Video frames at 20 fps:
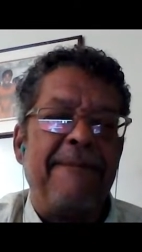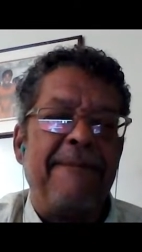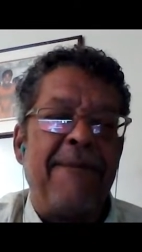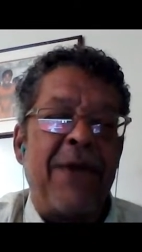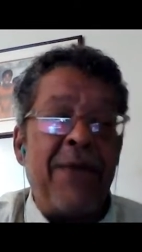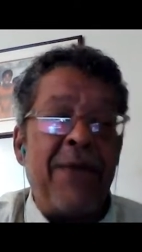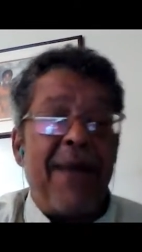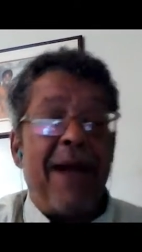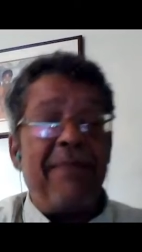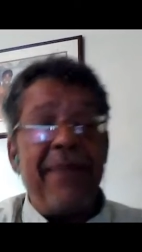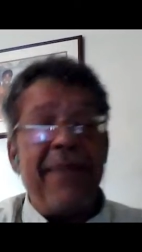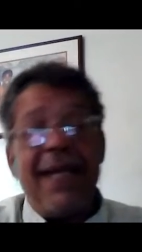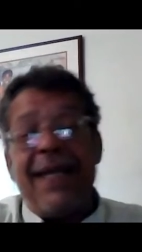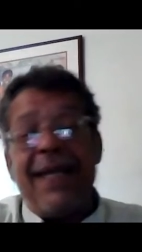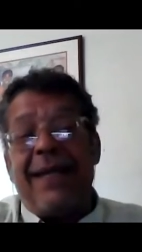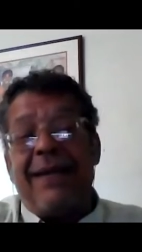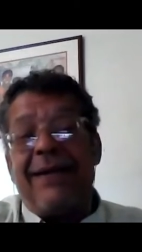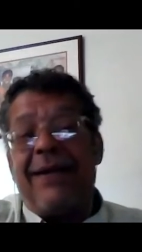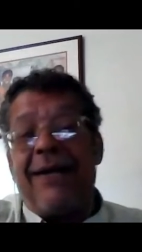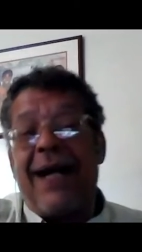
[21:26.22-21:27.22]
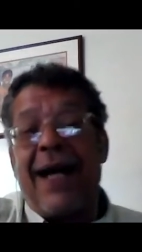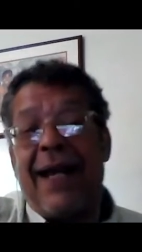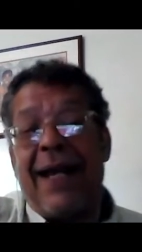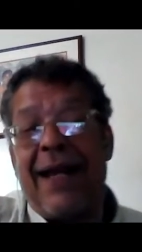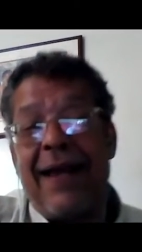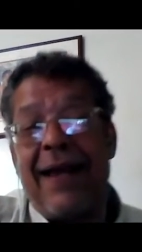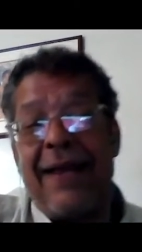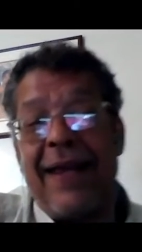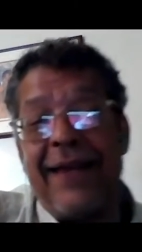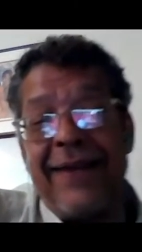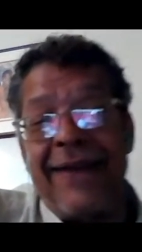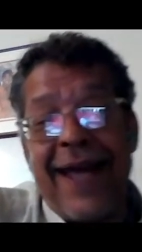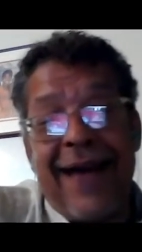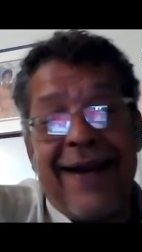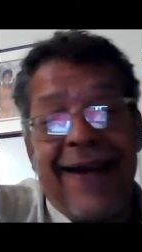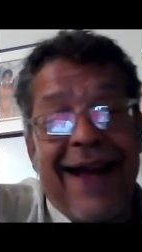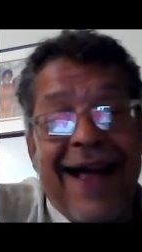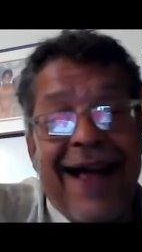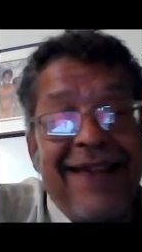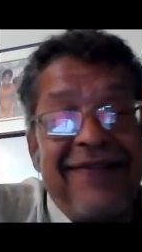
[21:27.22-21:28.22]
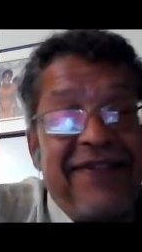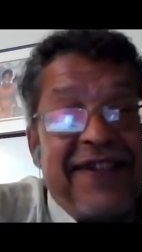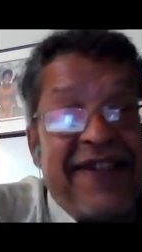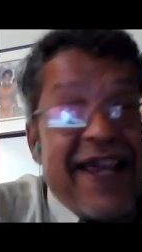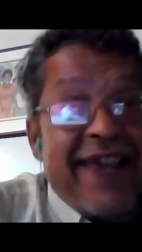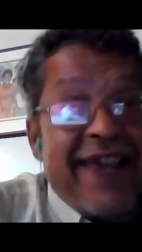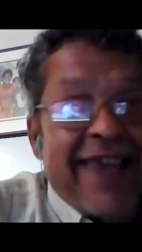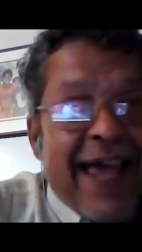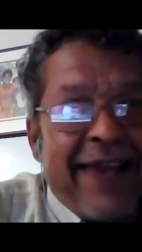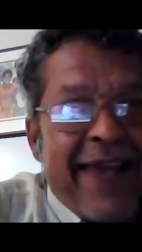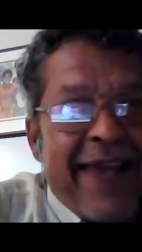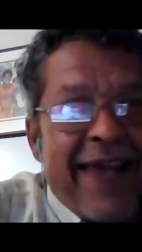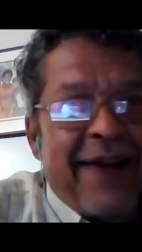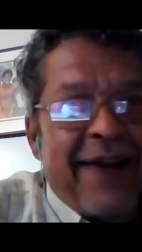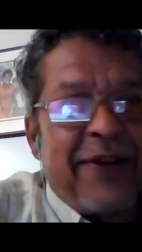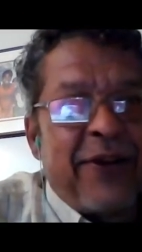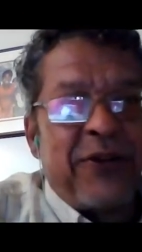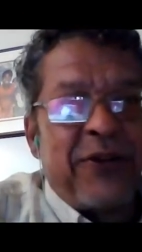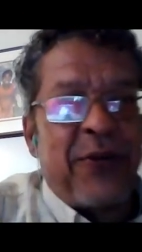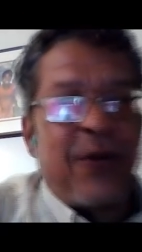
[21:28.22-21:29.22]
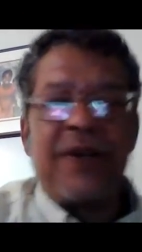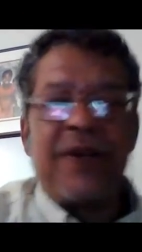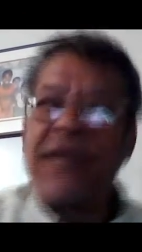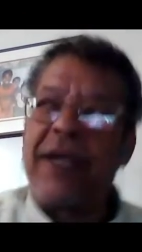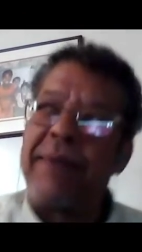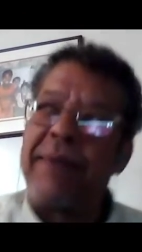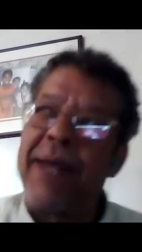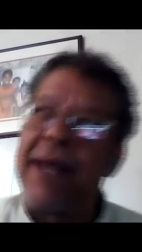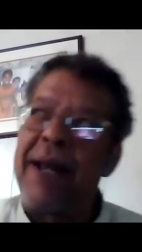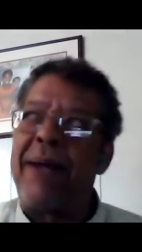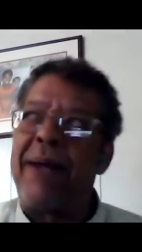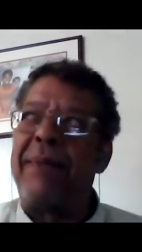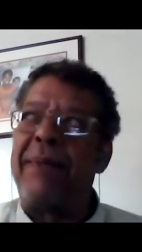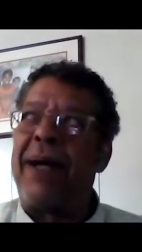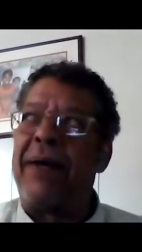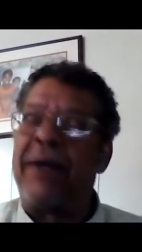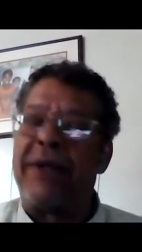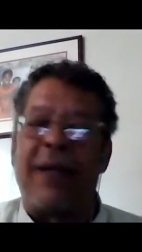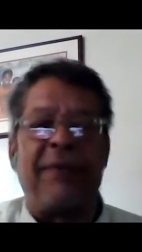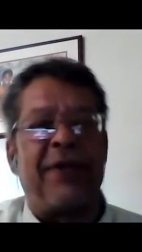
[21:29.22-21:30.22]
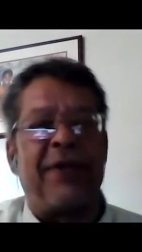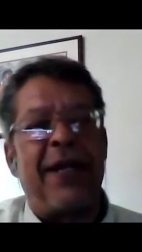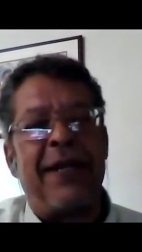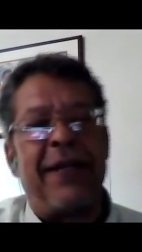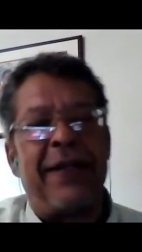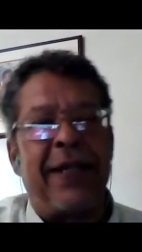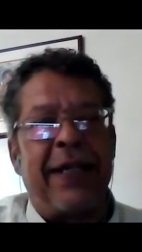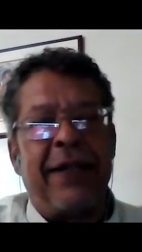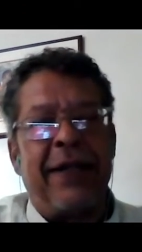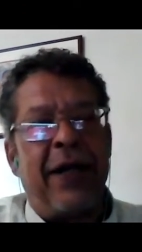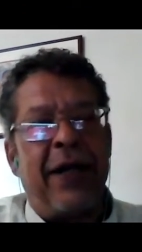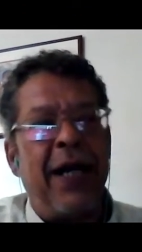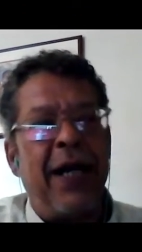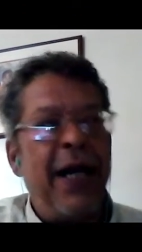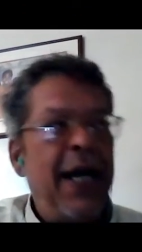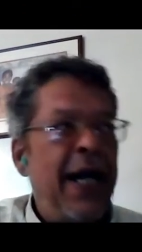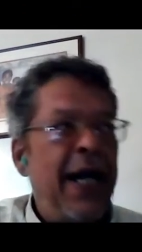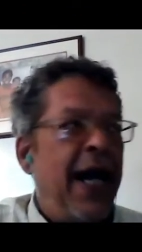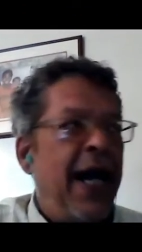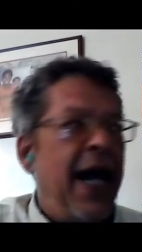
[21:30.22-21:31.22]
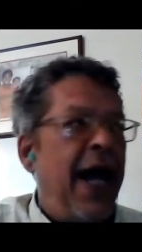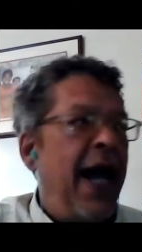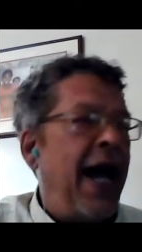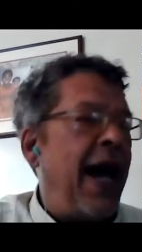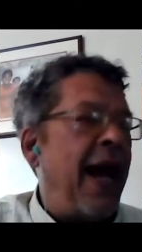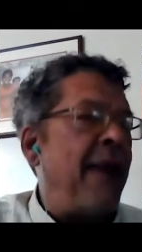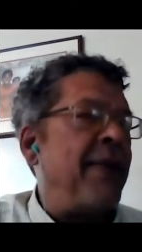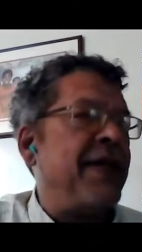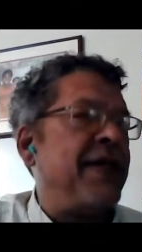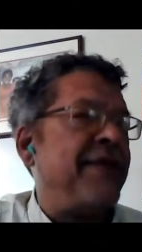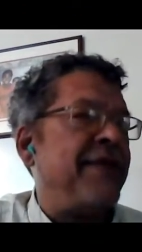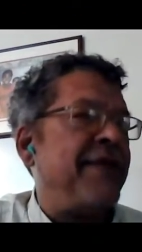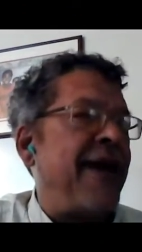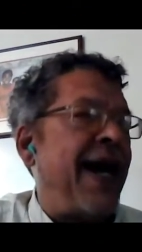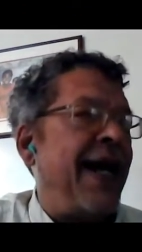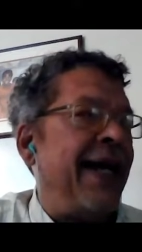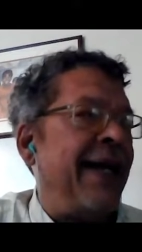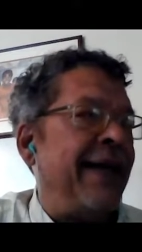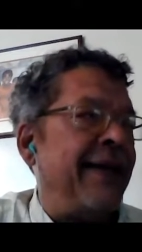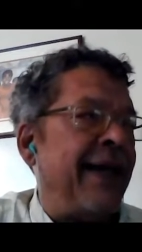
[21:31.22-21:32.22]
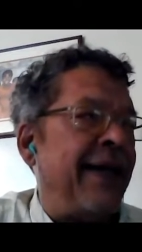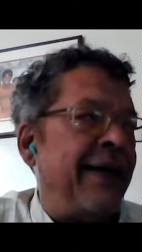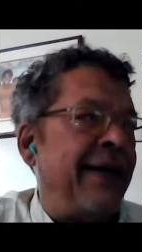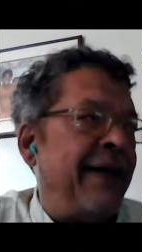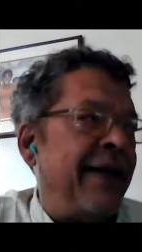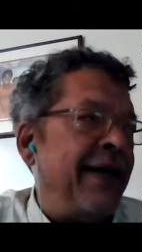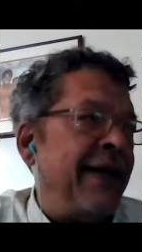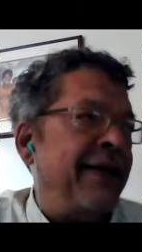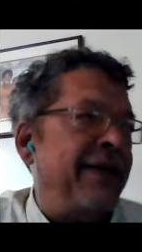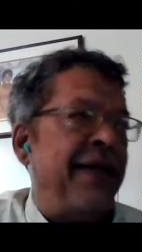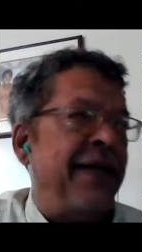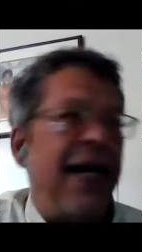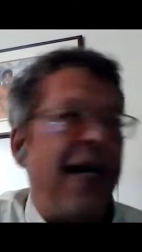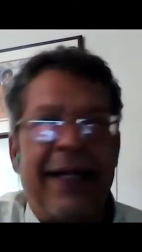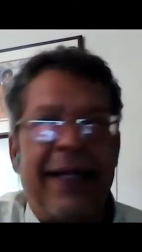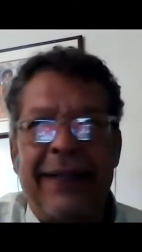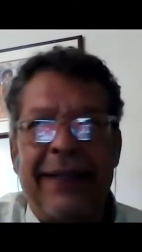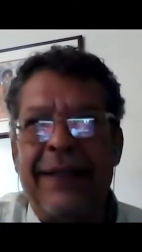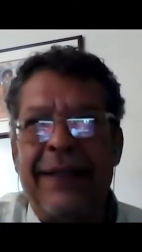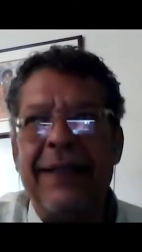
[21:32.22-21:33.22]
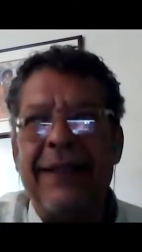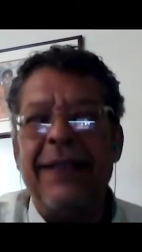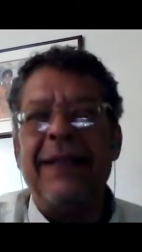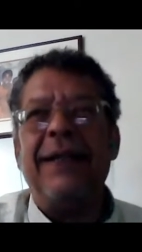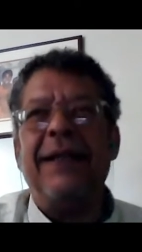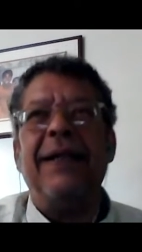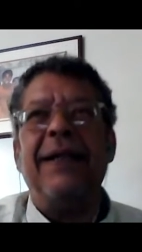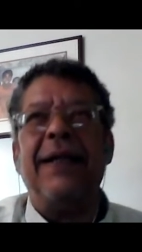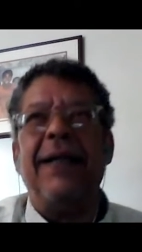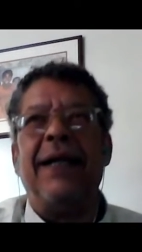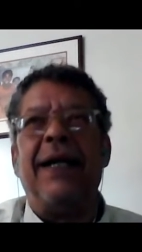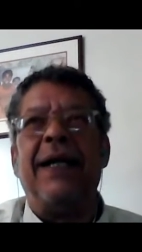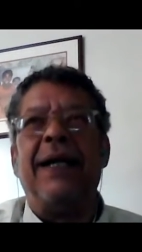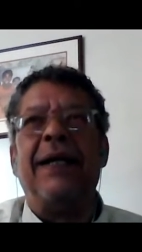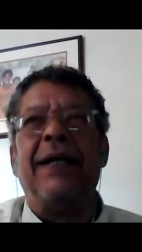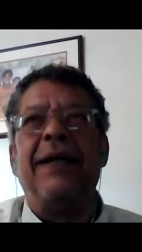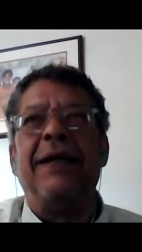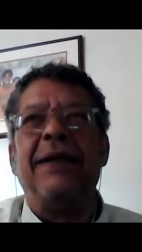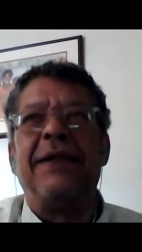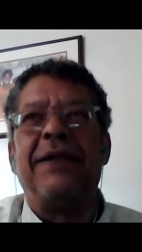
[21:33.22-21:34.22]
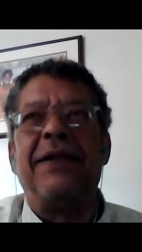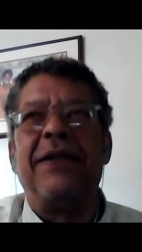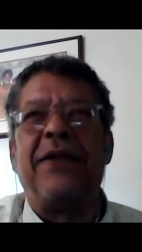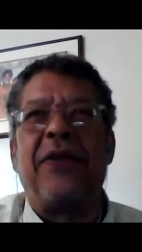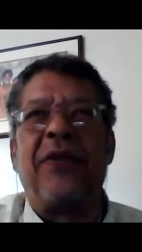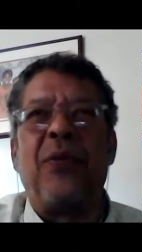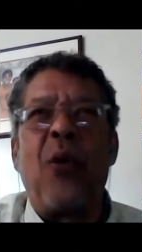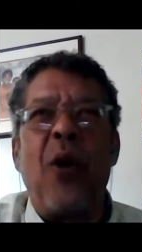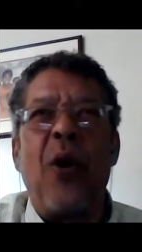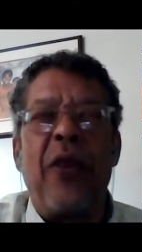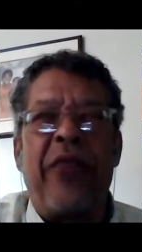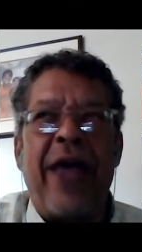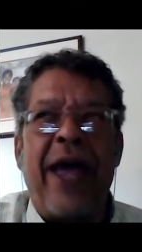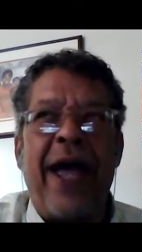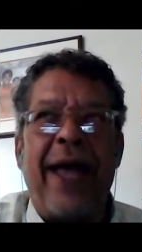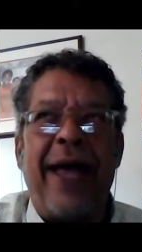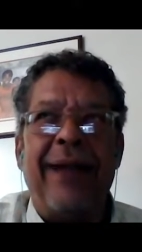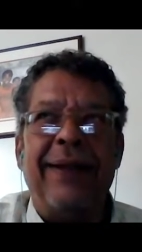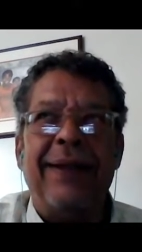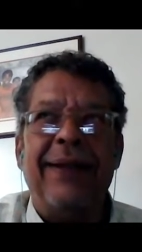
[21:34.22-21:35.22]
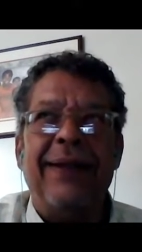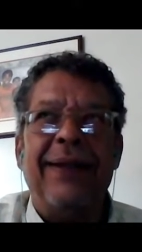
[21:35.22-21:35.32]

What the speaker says: What about me? Now that I said that, now that those words have come out of my mouth, I'm trying to think. How much have I done to thwart that?